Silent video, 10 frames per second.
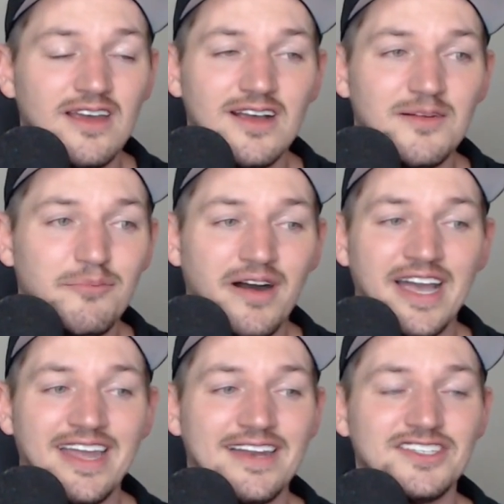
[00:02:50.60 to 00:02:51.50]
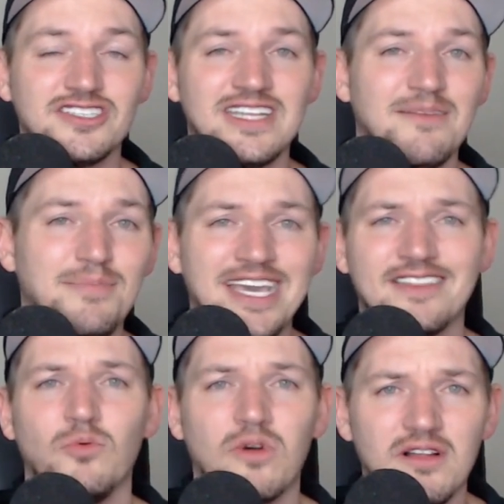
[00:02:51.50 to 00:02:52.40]
But should they be at
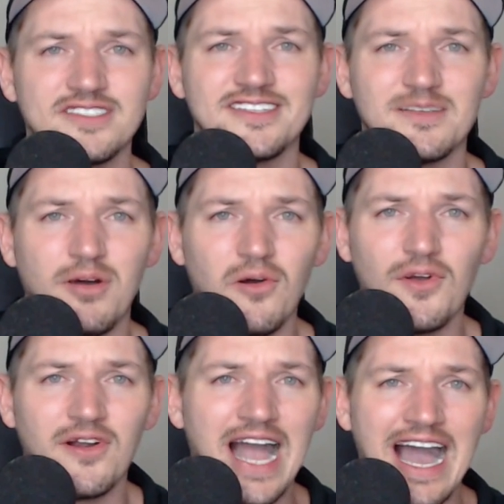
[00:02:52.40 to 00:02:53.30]
the World Series of Poker?